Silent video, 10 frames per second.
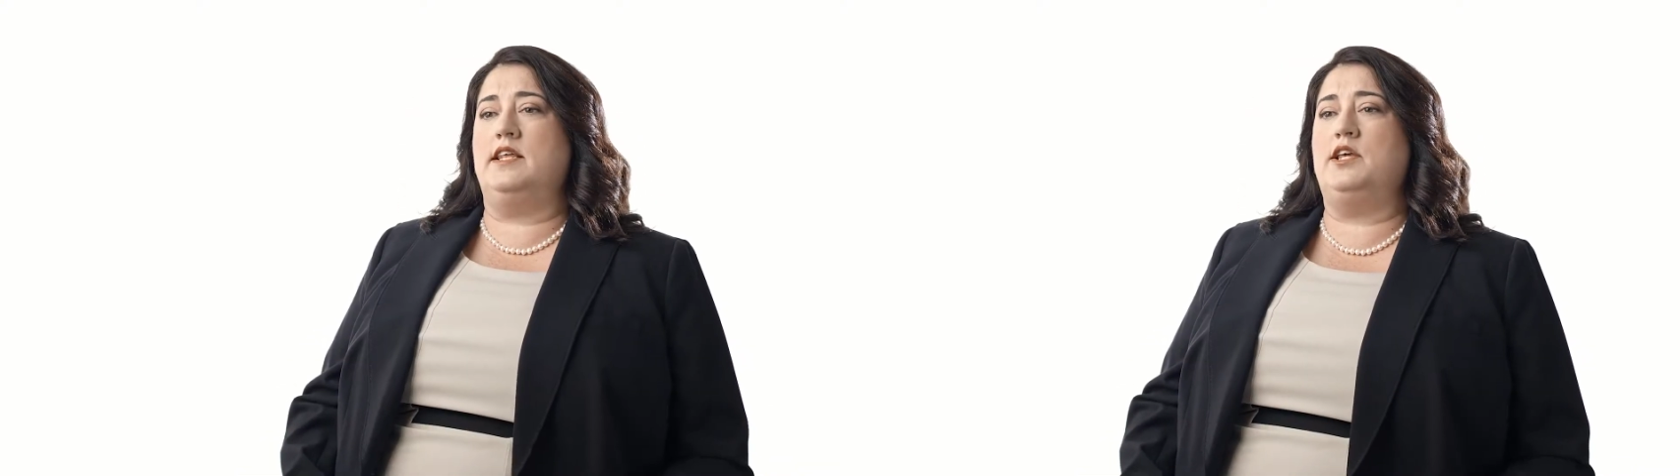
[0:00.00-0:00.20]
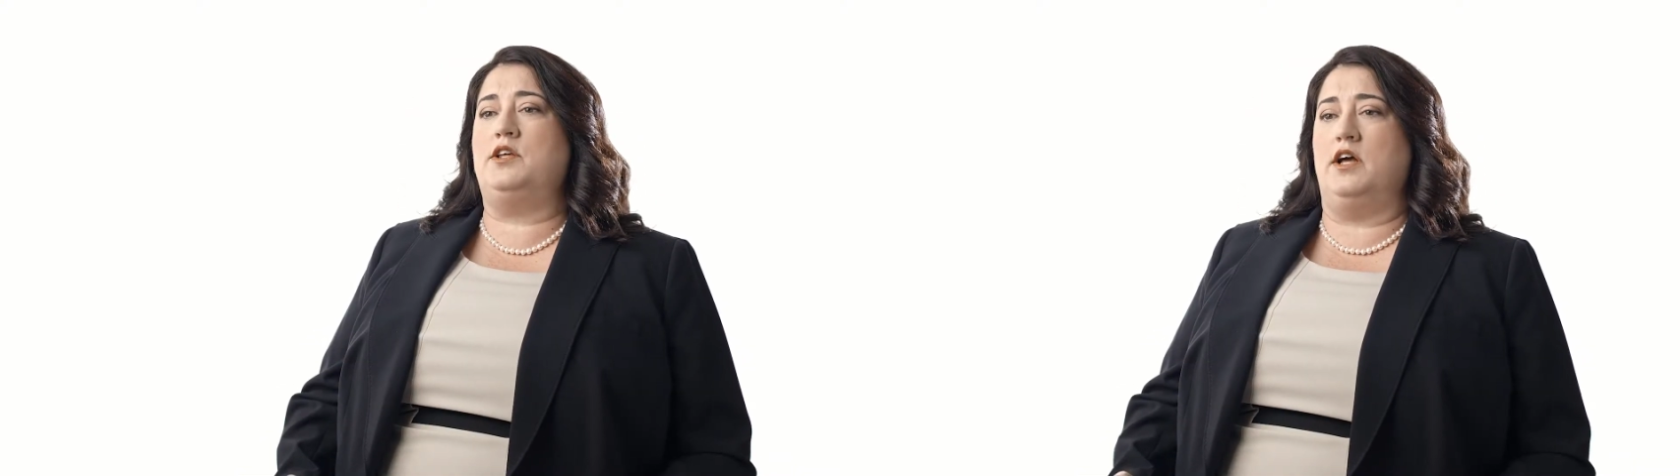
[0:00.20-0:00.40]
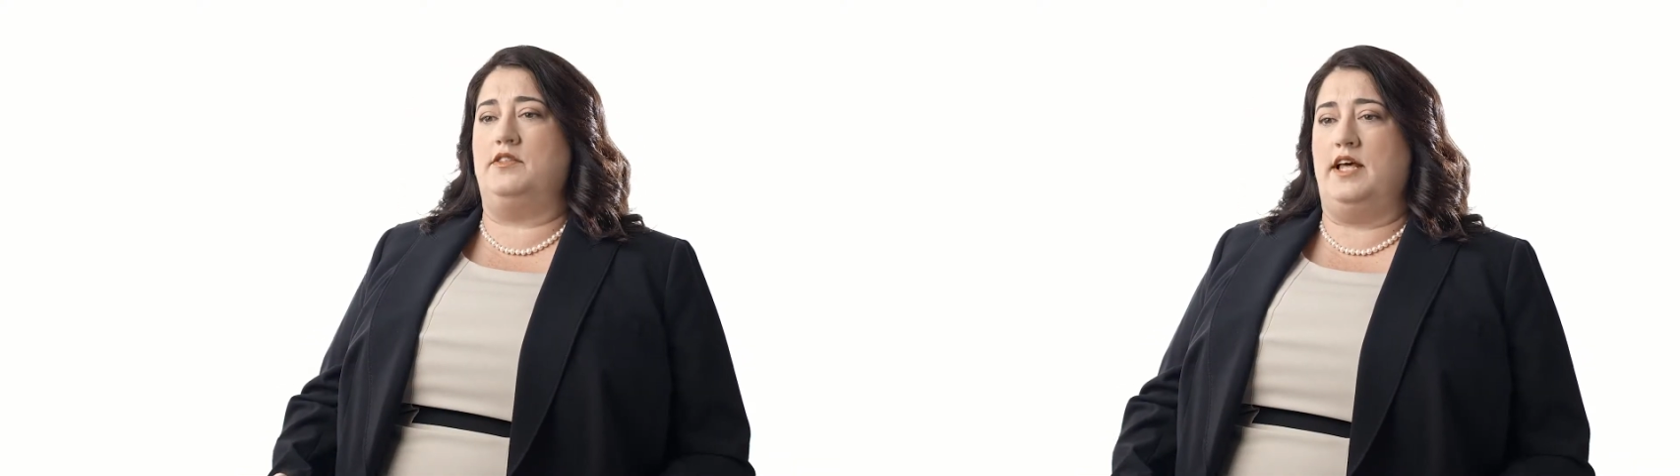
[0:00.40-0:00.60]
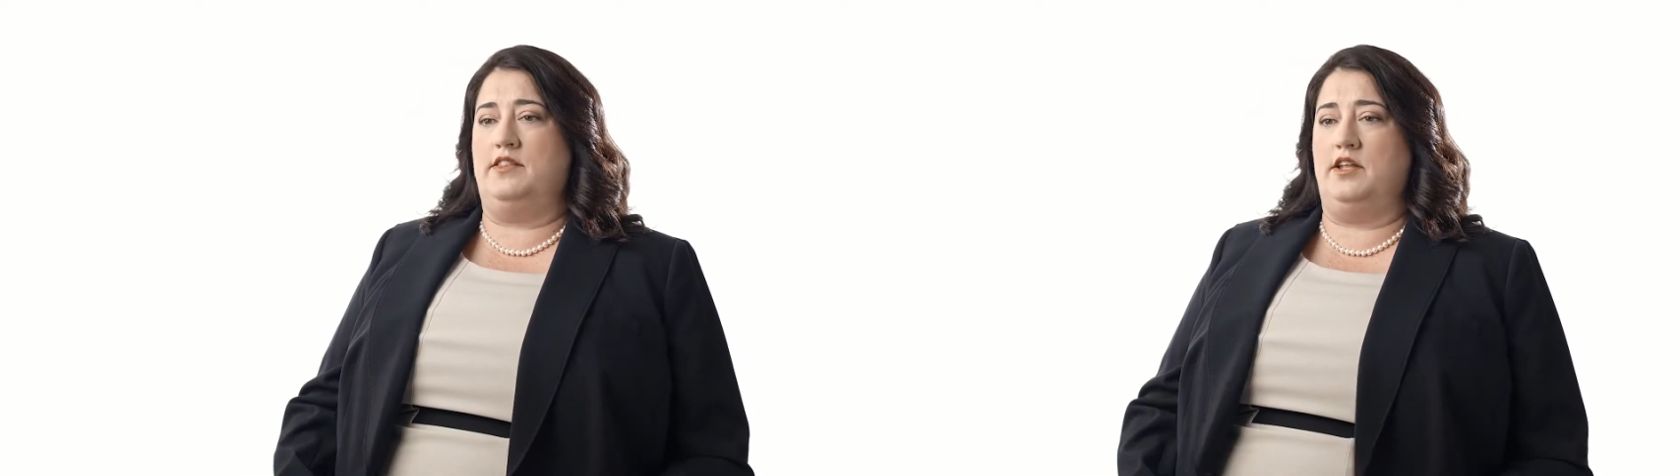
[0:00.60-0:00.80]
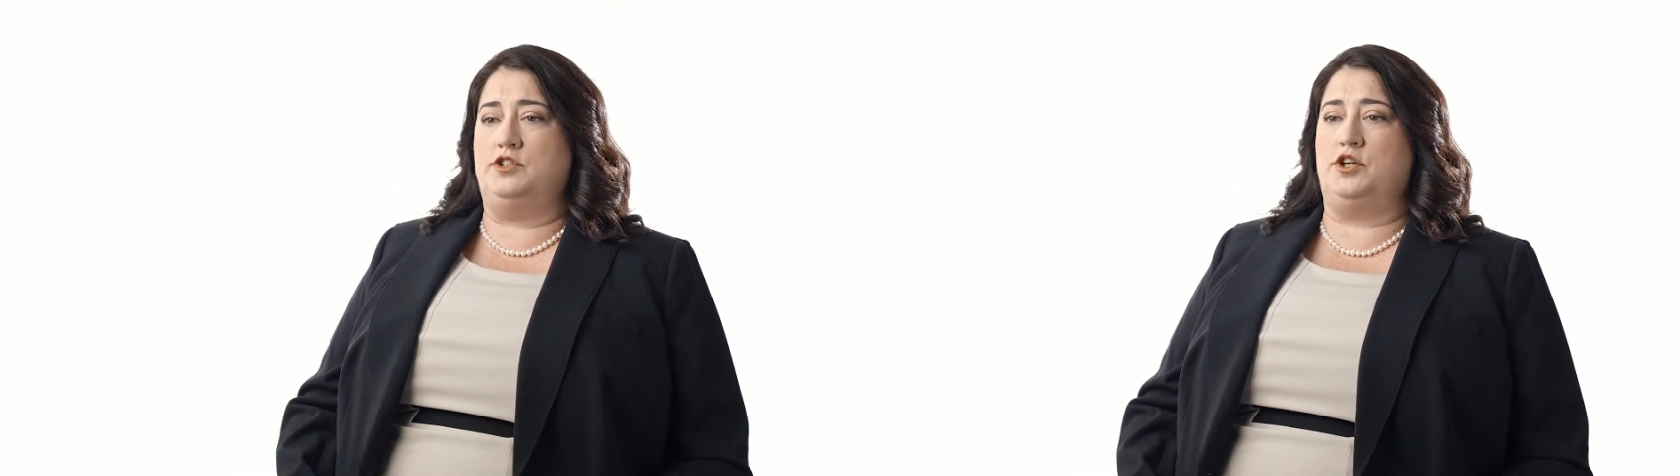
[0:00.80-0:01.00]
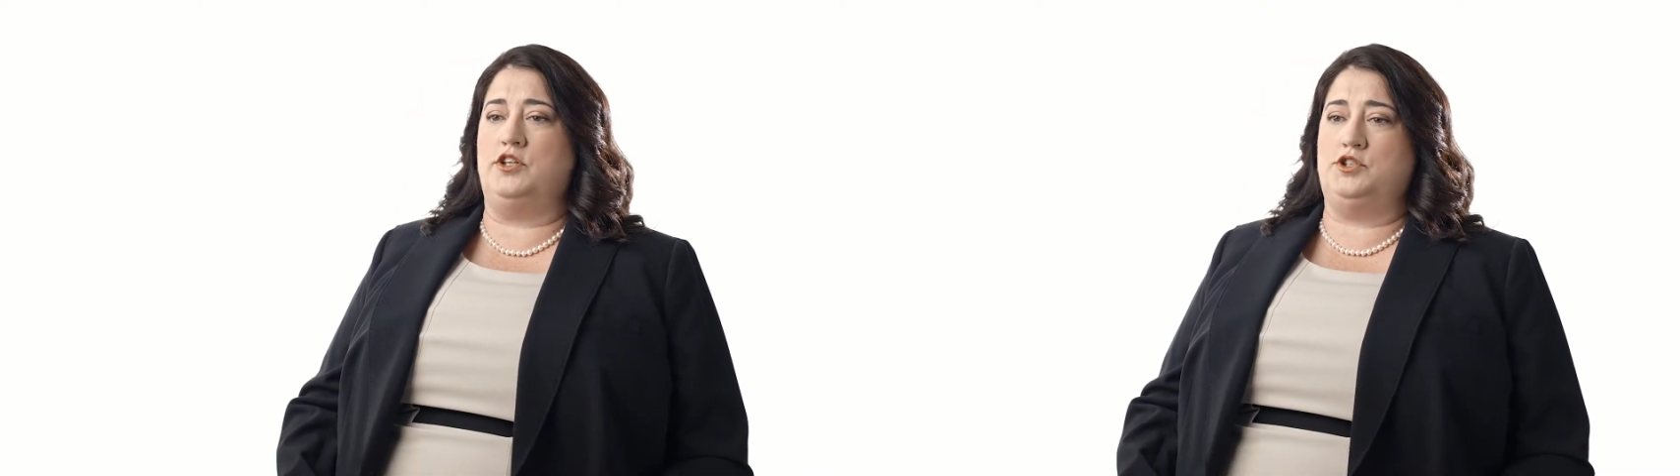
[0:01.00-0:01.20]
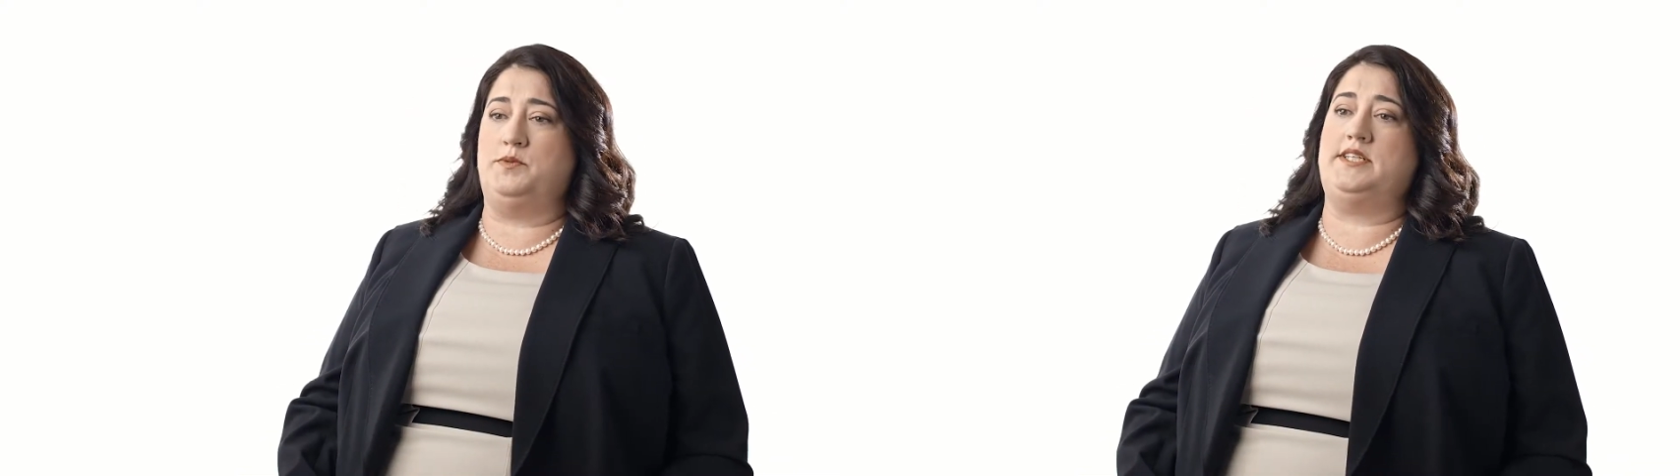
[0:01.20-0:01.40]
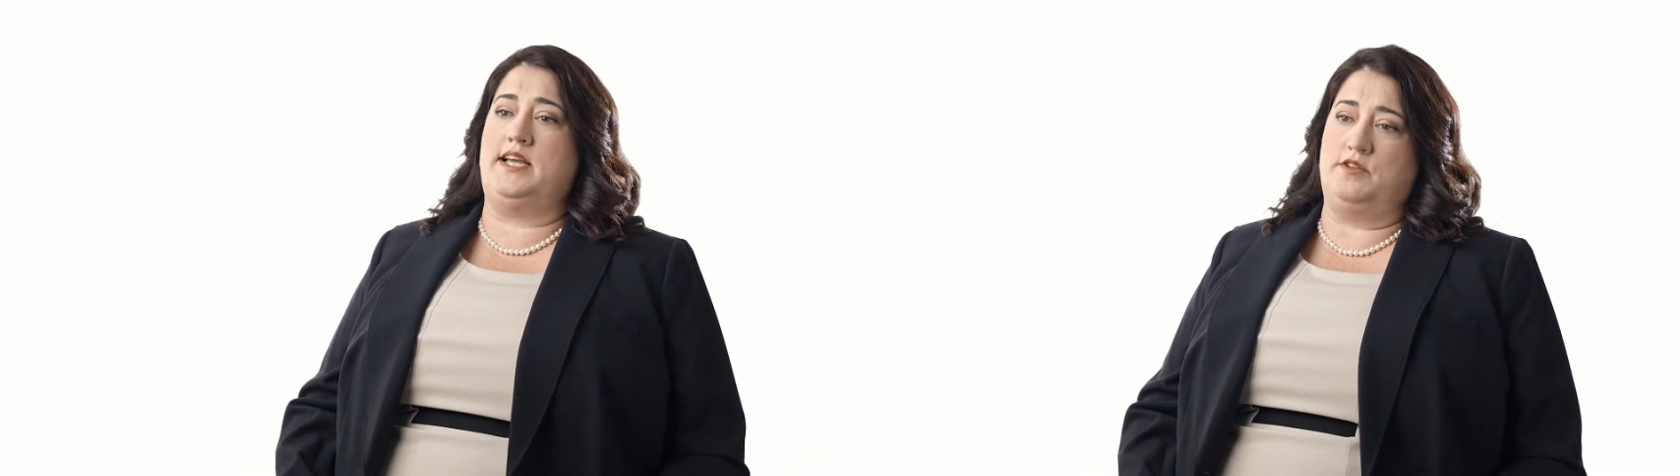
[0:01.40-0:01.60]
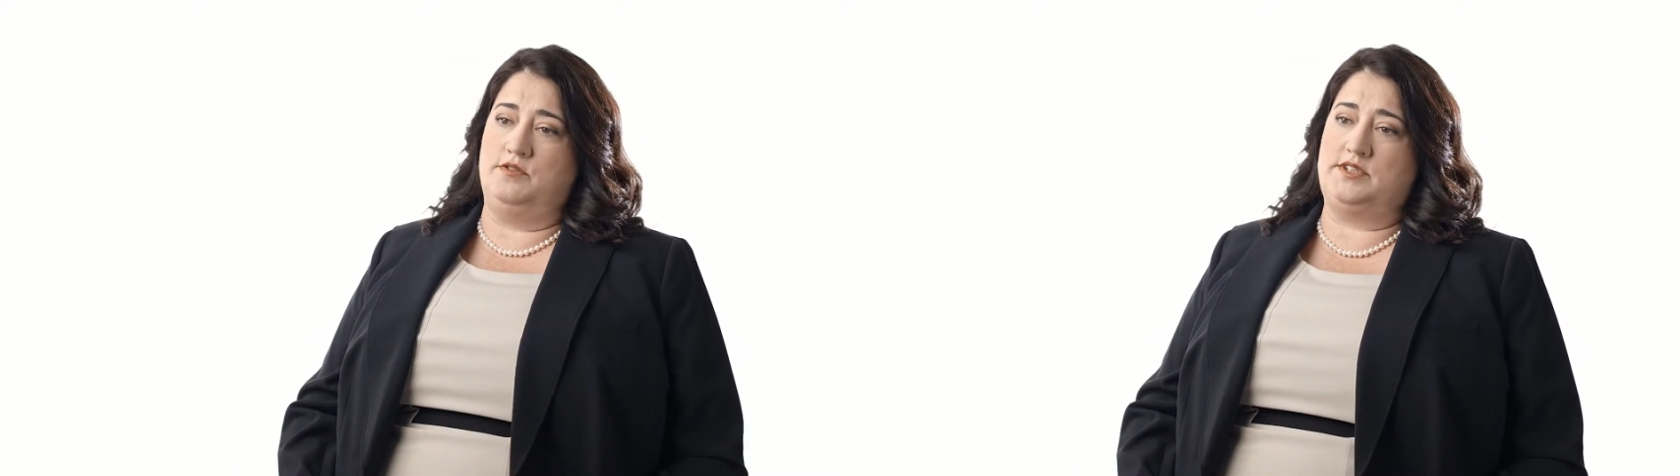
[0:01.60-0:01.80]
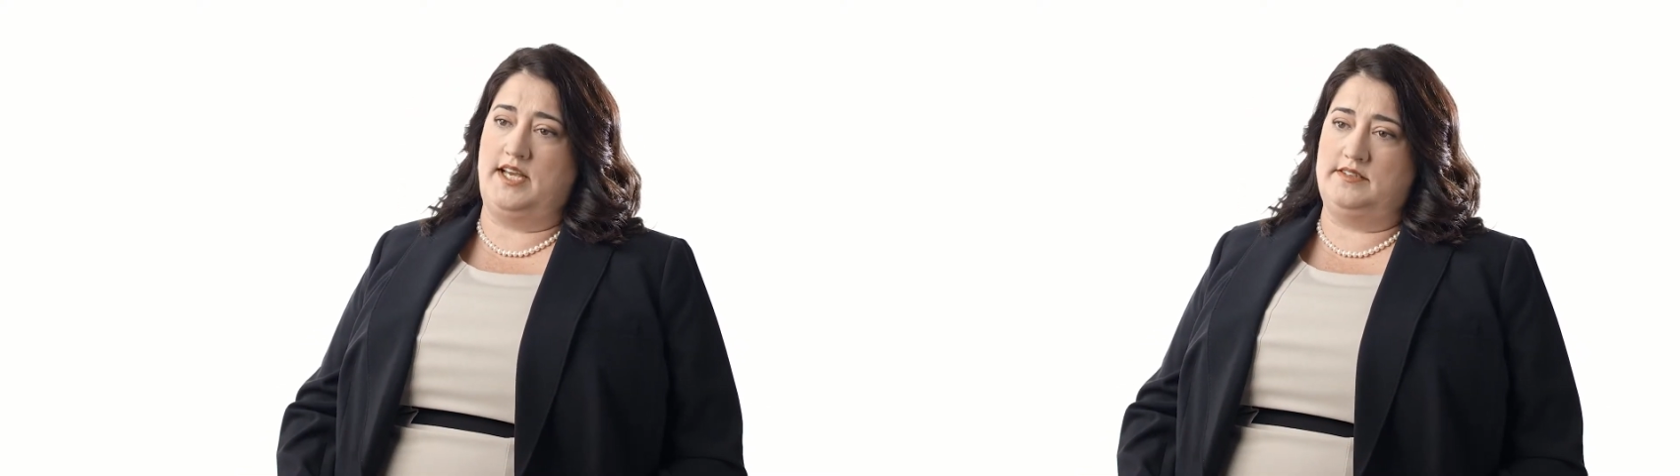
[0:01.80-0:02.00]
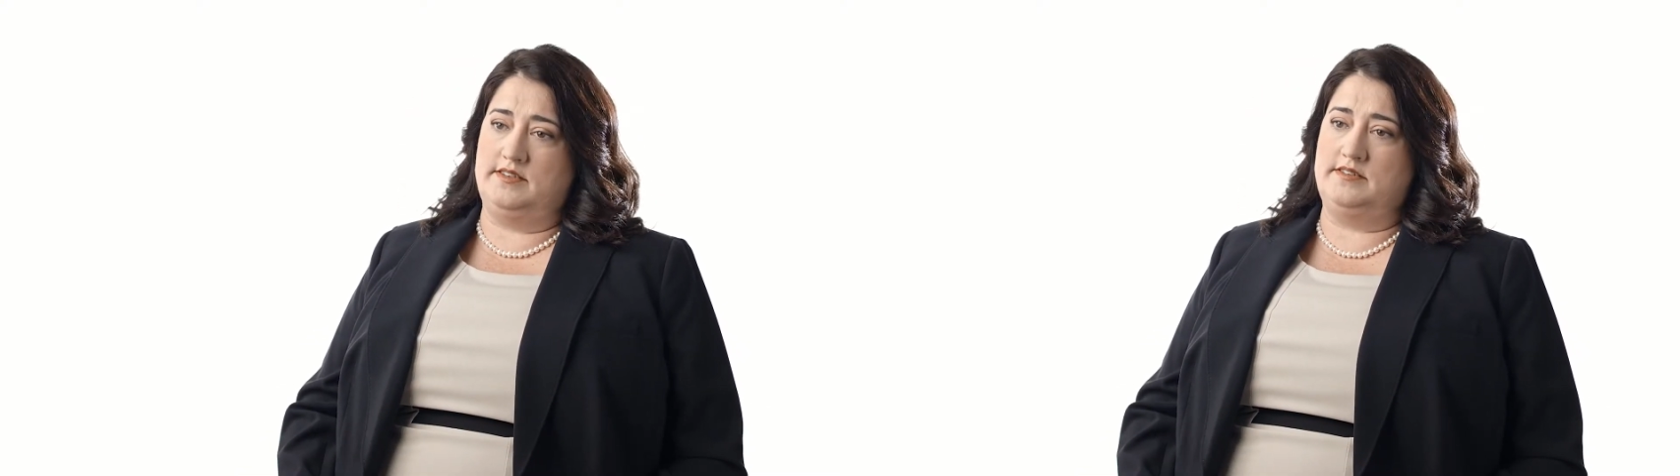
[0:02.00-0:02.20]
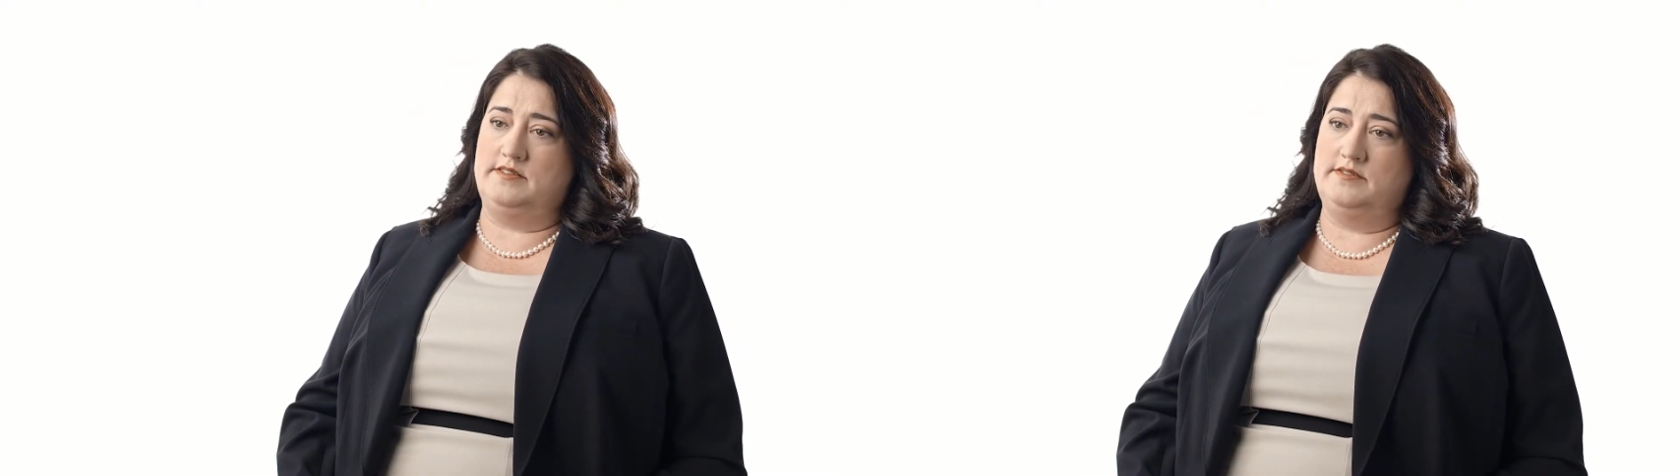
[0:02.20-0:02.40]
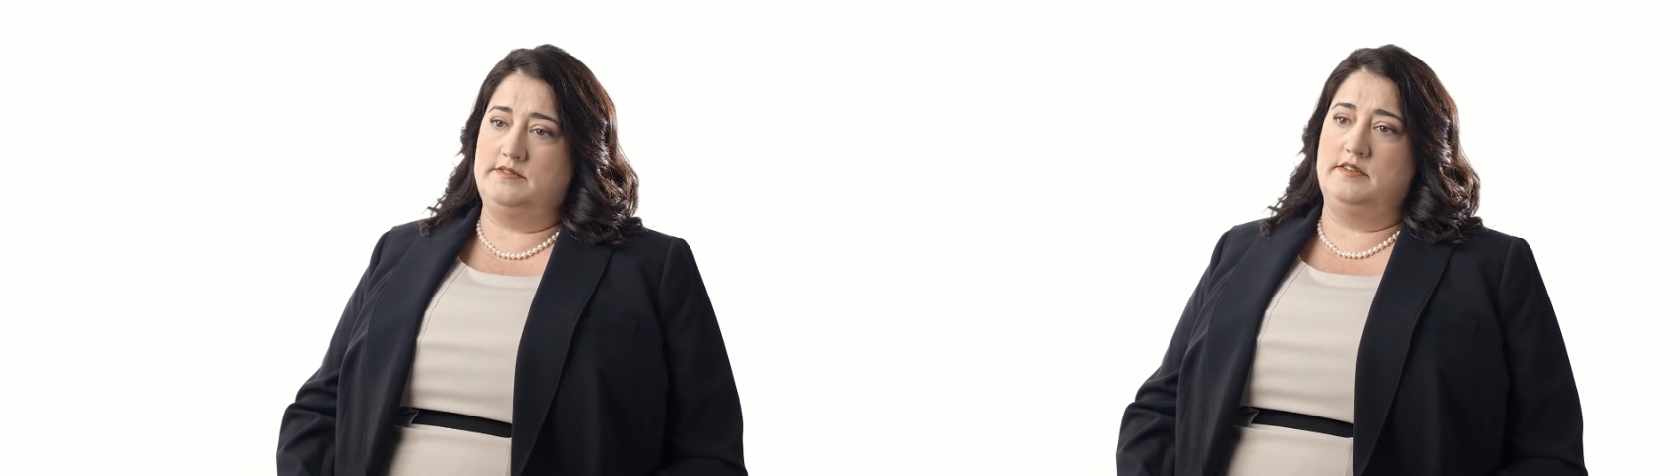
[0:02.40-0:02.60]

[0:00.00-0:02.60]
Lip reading: think that attorneys would take those cases.